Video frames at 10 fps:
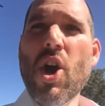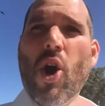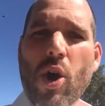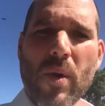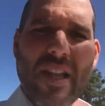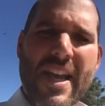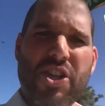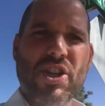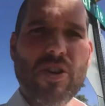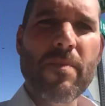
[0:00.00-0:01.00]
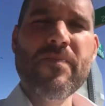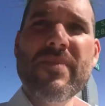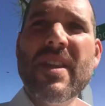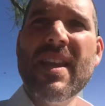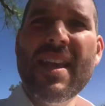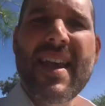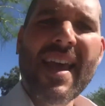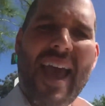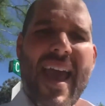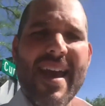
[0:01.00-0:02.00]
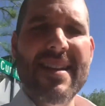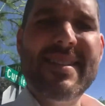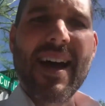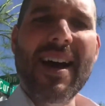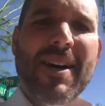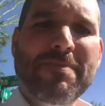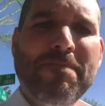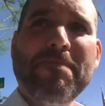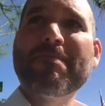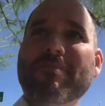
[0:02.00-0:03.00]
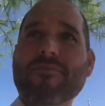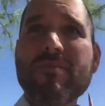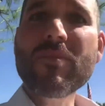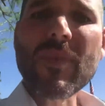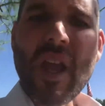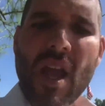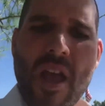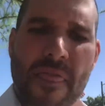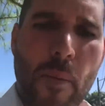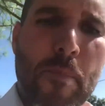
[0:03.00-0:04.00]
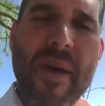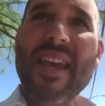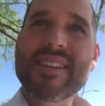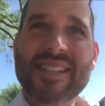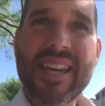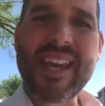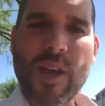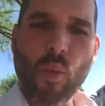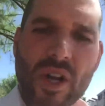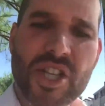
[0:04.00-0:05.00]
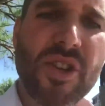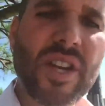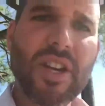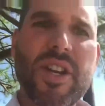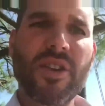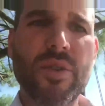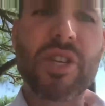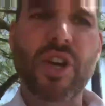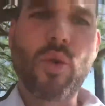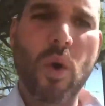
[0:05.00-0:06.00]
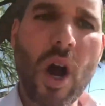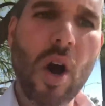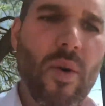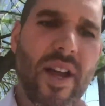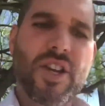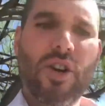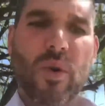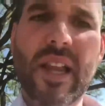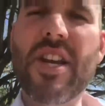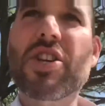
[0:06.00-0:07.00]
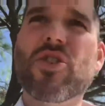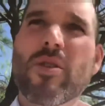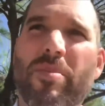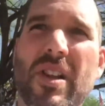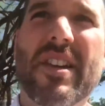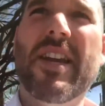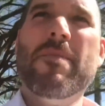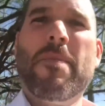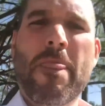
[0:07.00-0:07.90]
or relational. And um, the biggest key in what you can do to grow in your relational ability,